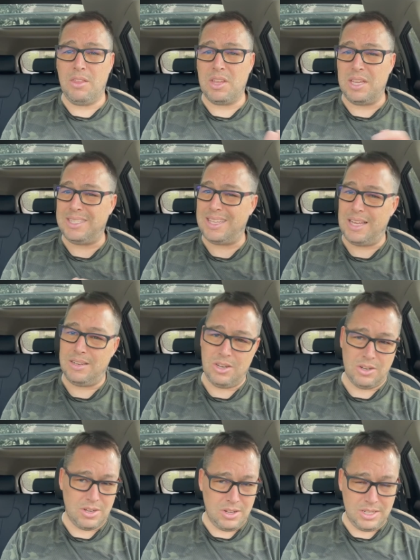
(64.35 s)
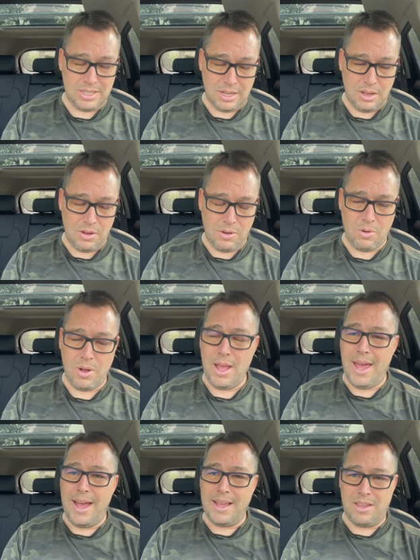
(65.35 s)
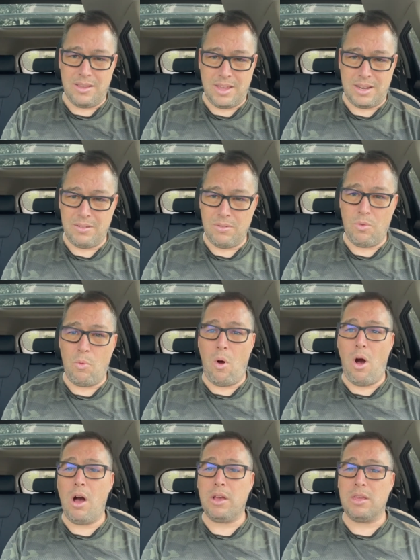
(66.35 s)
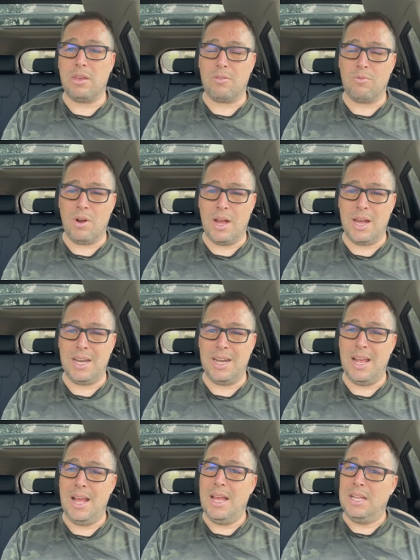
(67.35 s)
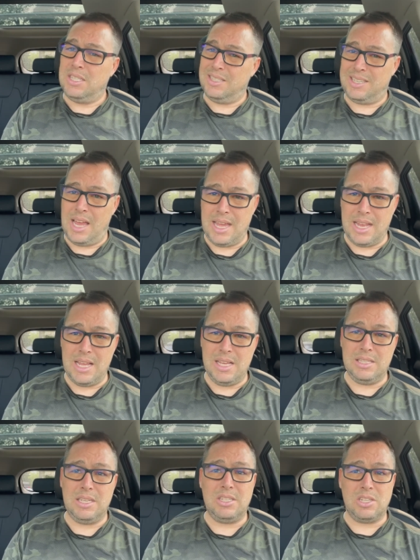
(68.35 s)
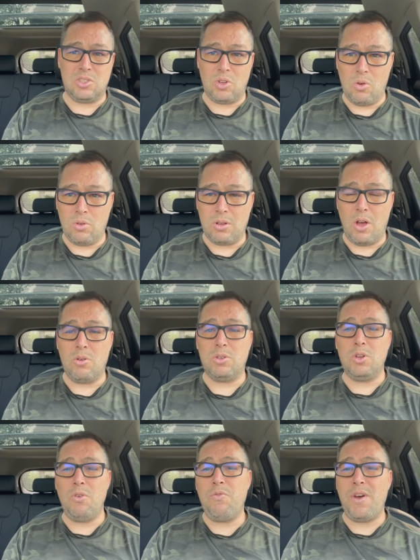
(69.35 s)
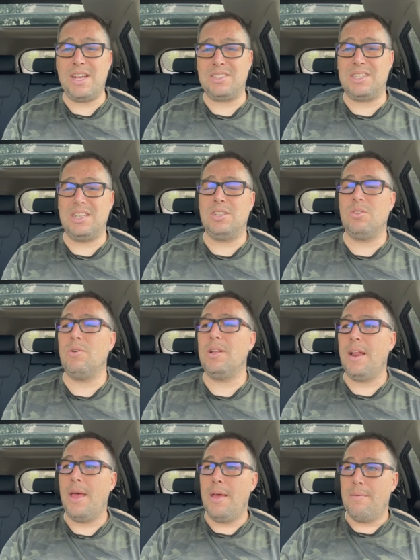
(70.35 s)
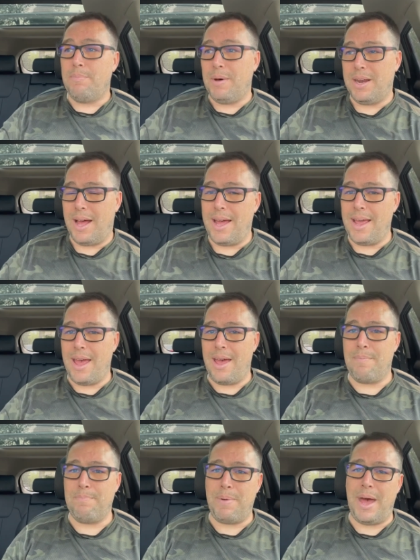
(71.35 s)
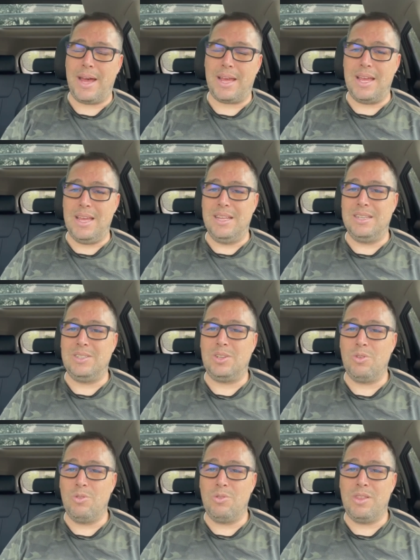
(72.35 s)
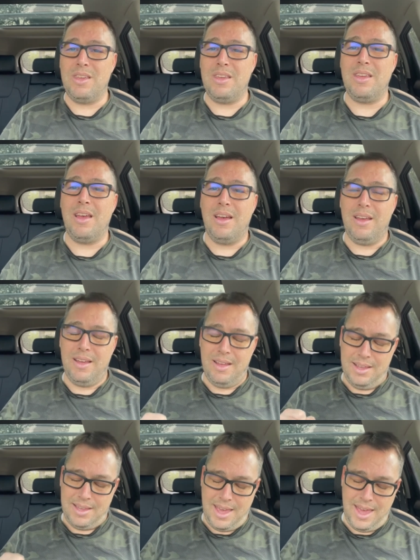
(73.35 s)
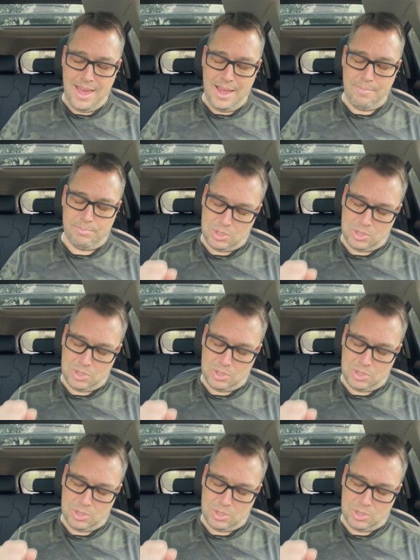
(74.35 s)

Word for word: He said, You're good to go. You can walk, you can run. Just take it easy. Just don't go too fast into it. But I am back into the game.